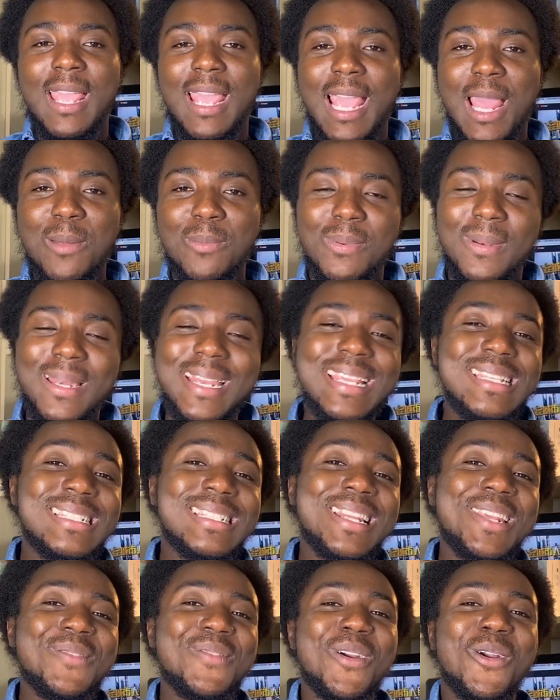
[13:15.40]
And please
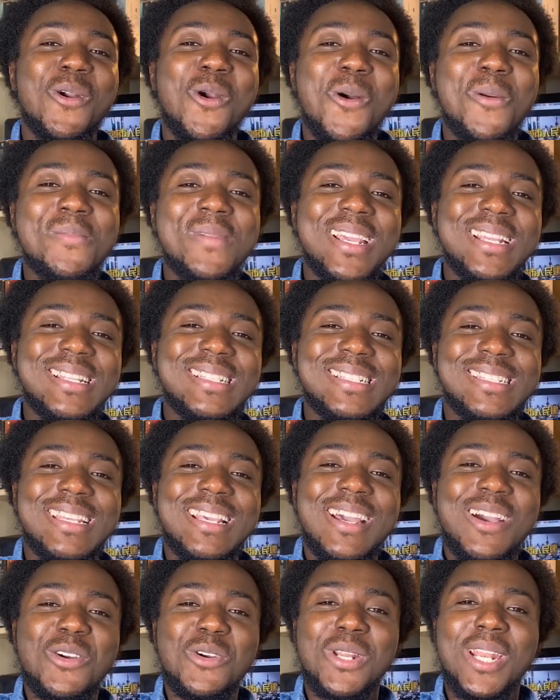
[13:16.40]
leave a comment
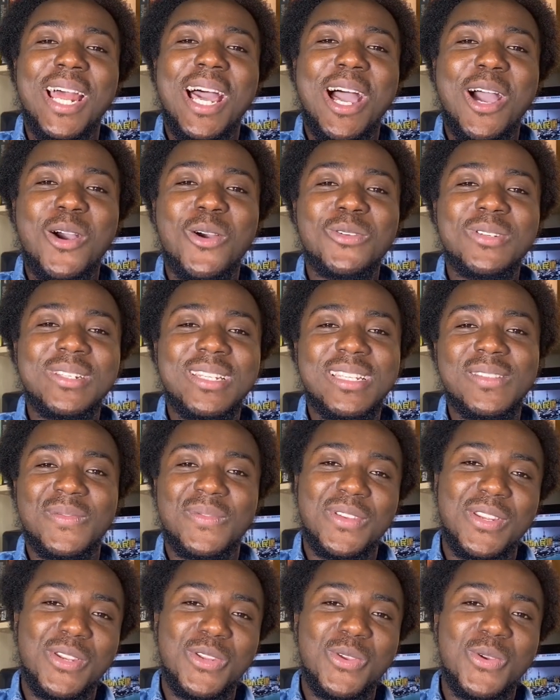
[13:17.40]
on how this
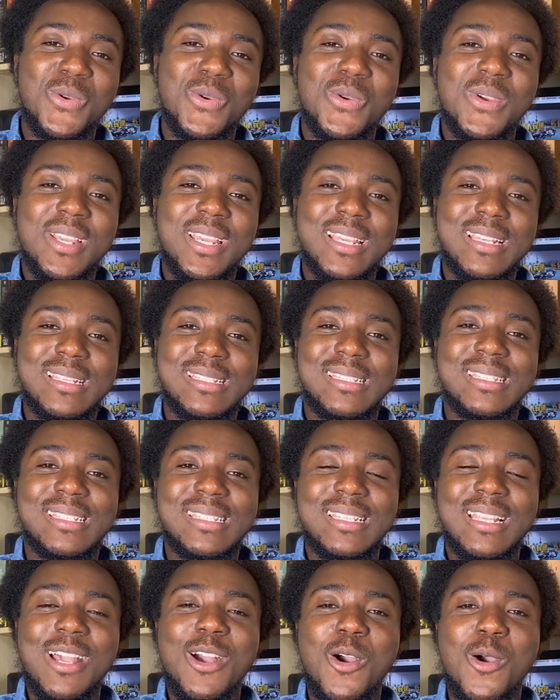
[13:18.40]
video
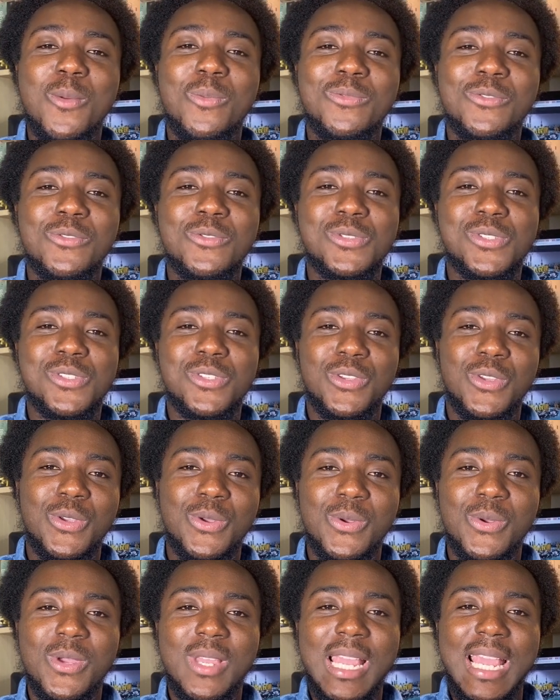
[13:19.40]
is helpful to
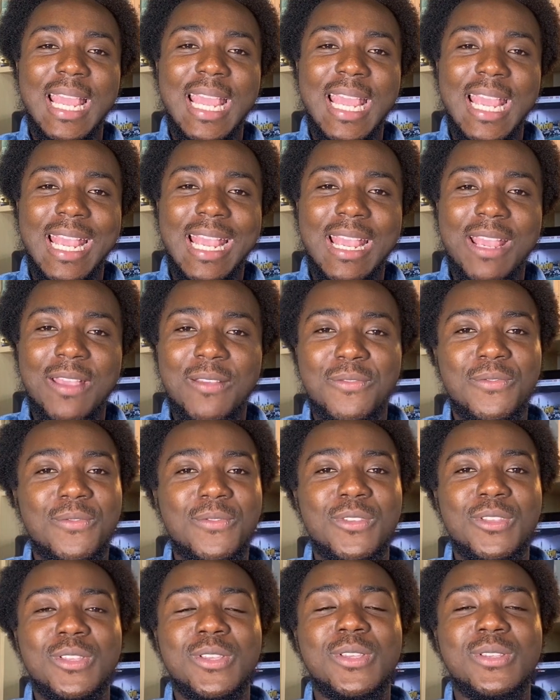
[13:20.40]
you if
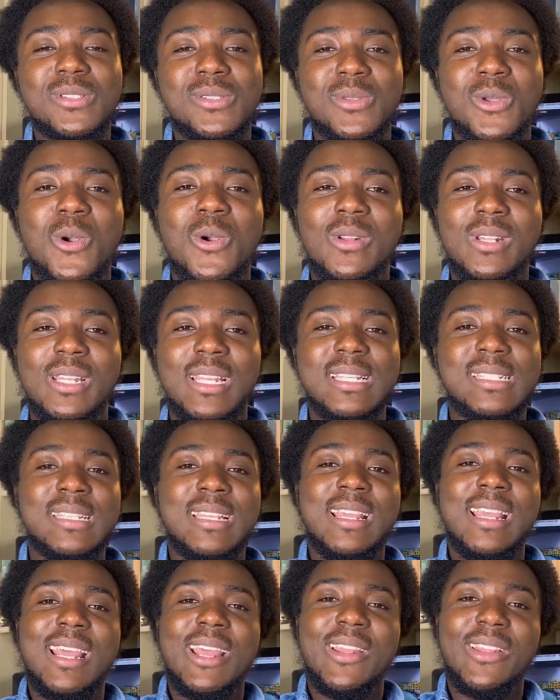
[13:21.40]
you saw
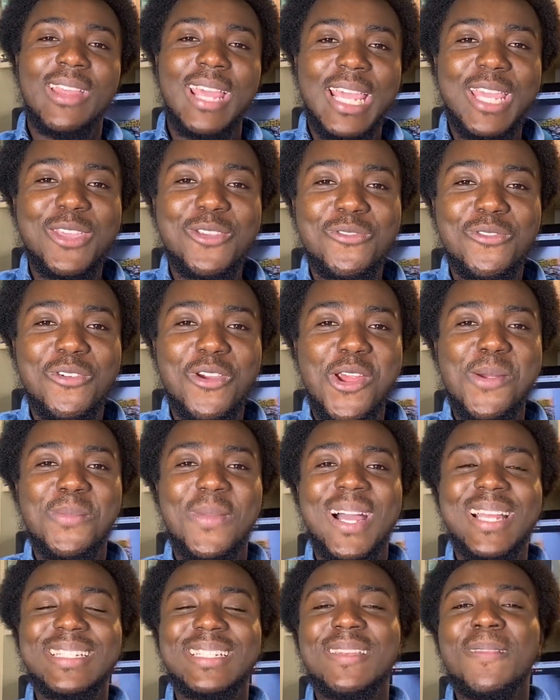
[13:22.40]
this. Thank you very
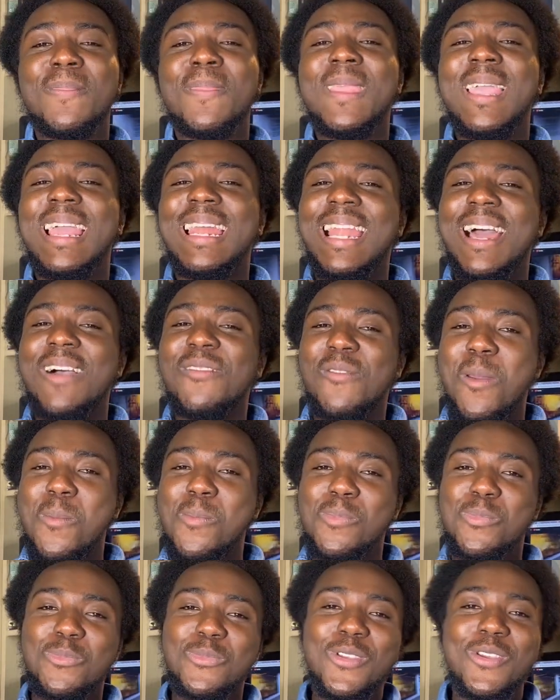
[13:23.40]
much and have a
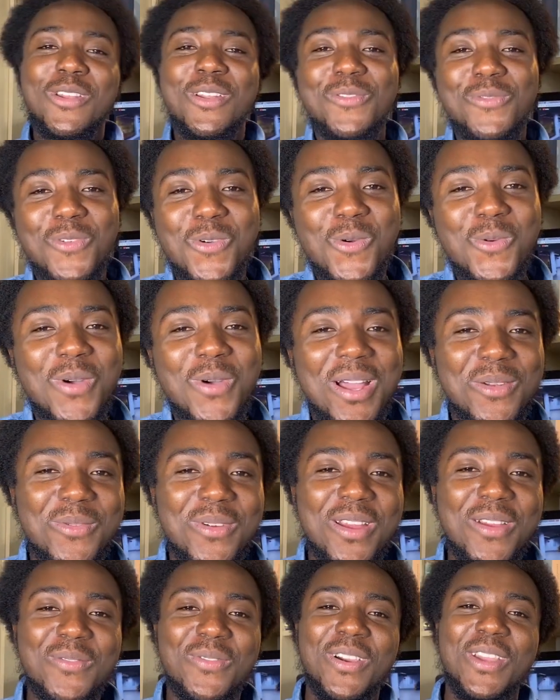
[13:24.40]
beautiful one
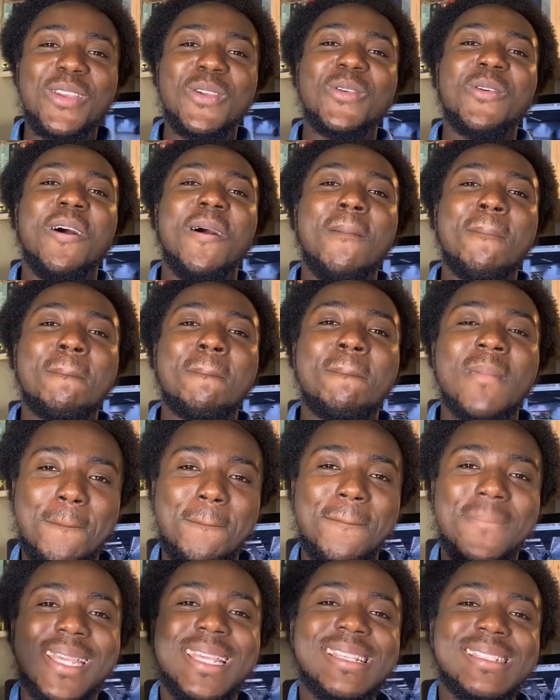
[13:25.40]
wherever you are.
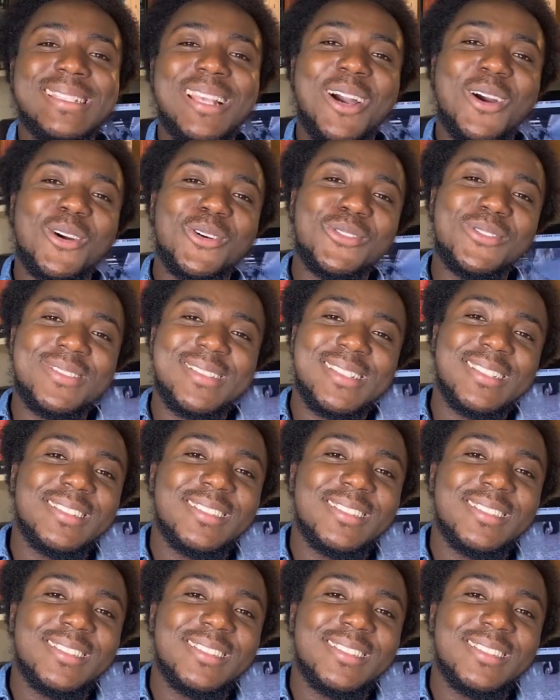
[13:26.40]
Peace out.